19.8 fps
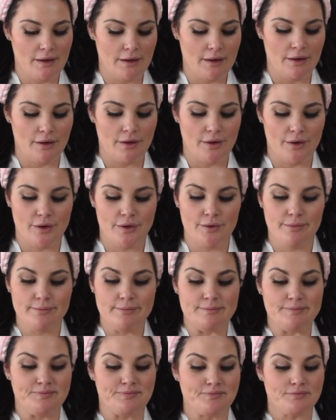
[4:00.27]
here
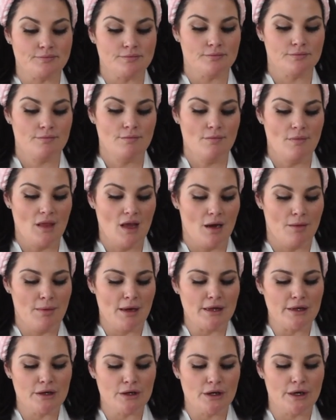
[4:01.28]
on
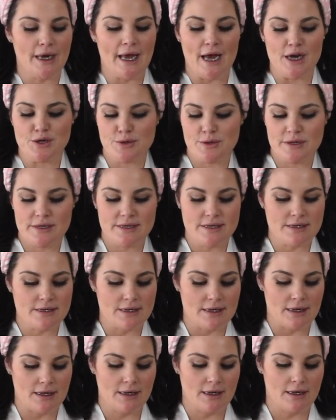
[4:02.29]
my little natural
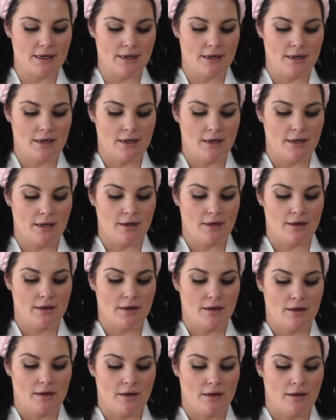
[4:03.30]
stick.
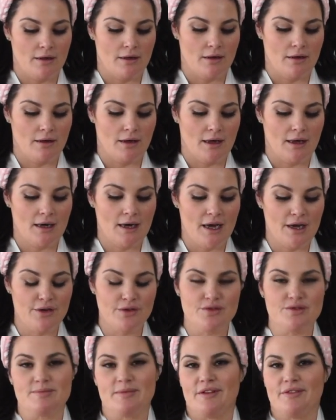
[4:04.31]
And I
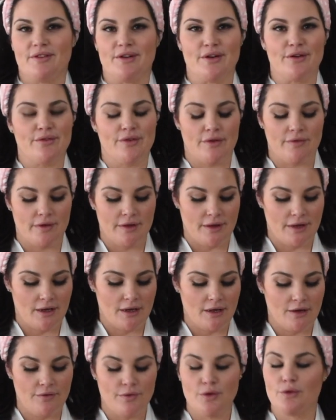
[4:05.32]
use my finger for
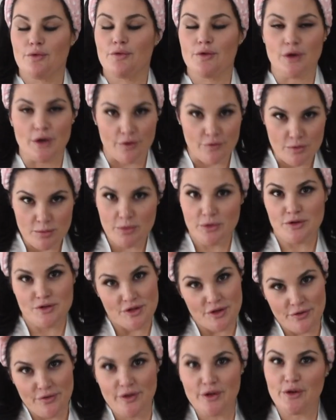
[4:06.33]
everything. If you don't feel comfortable
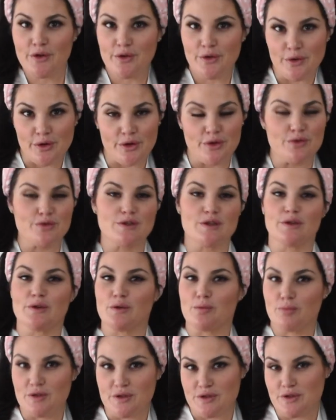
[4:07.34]
using your finger, you can use a
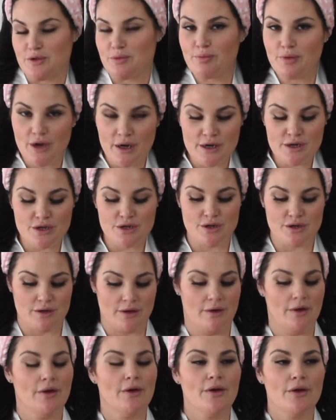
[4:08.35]
little bristled brush.
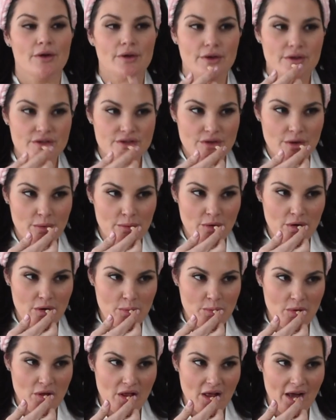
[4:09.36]
So I'm gonna
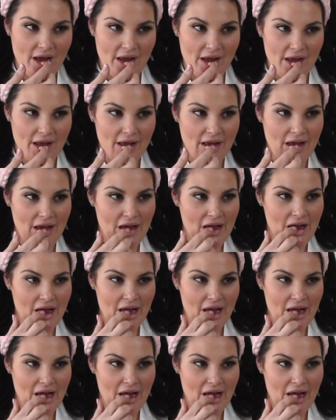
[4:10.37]
apply it.